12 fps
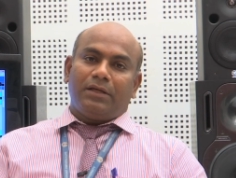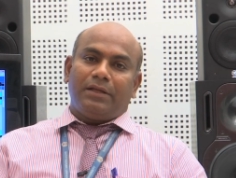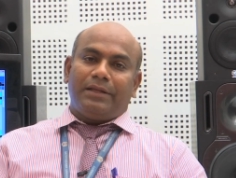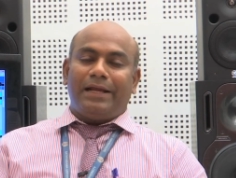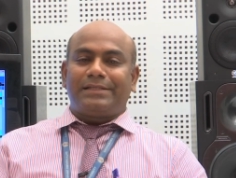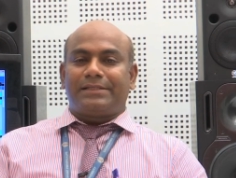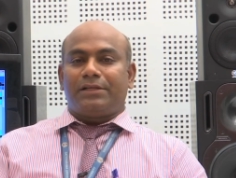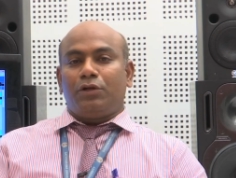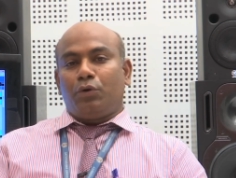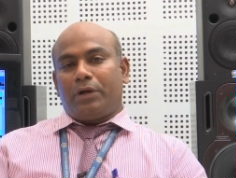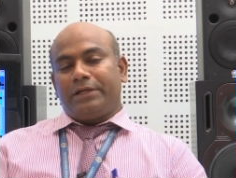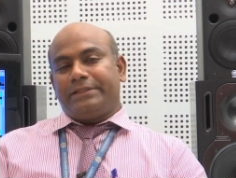Let us
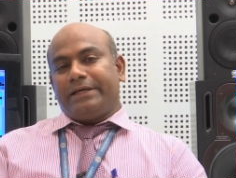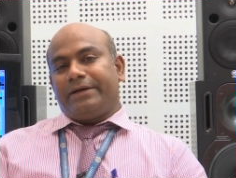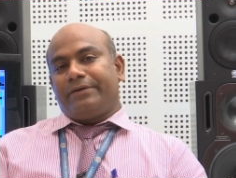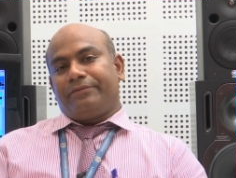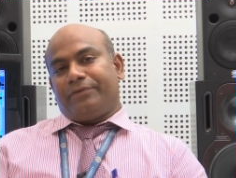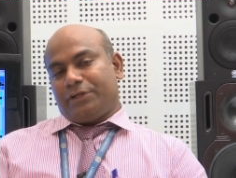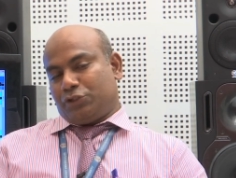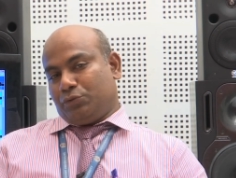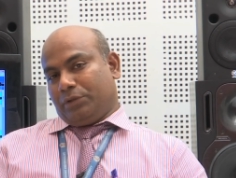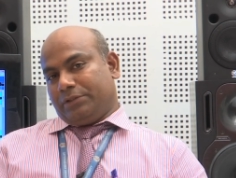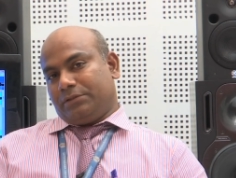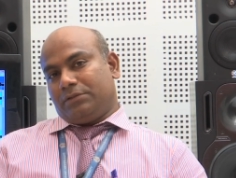look at the first
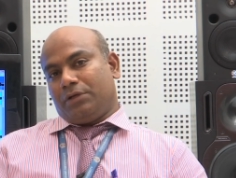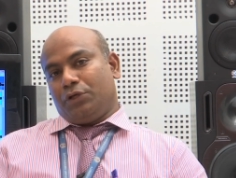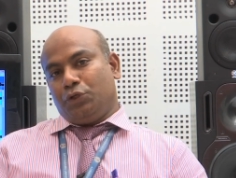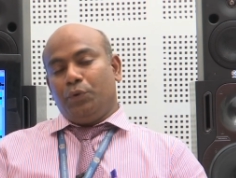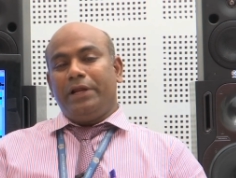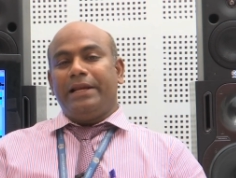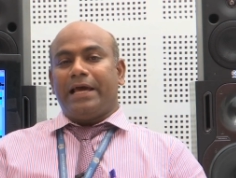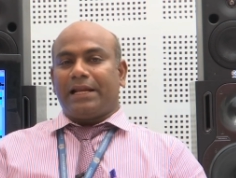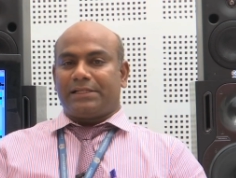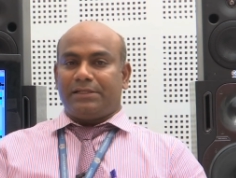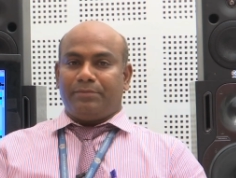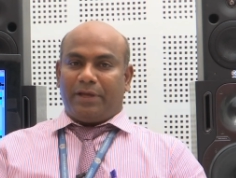one,
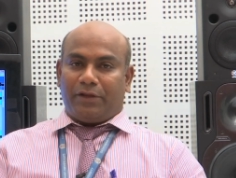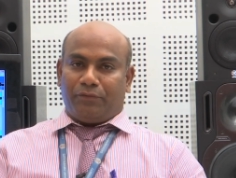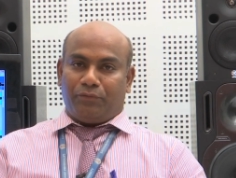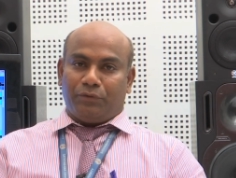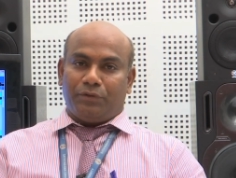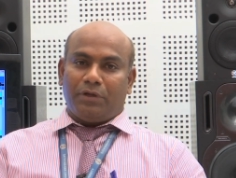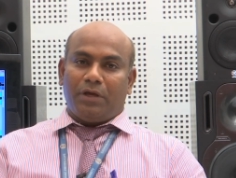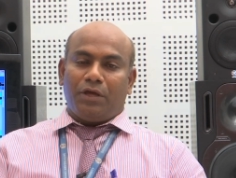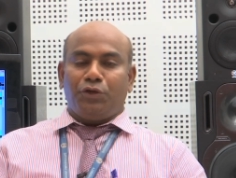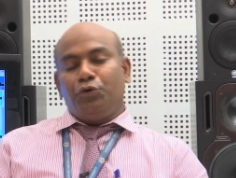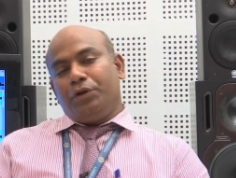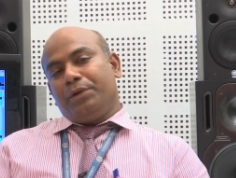unidirectional microphone.
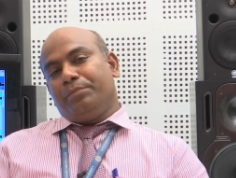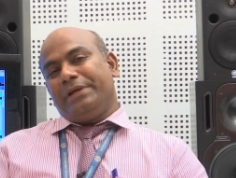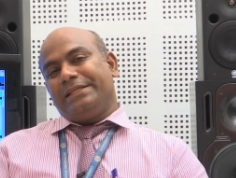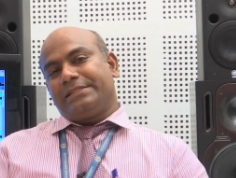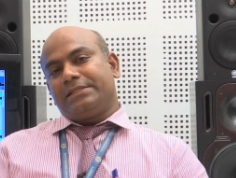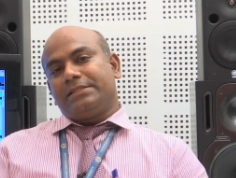Uni means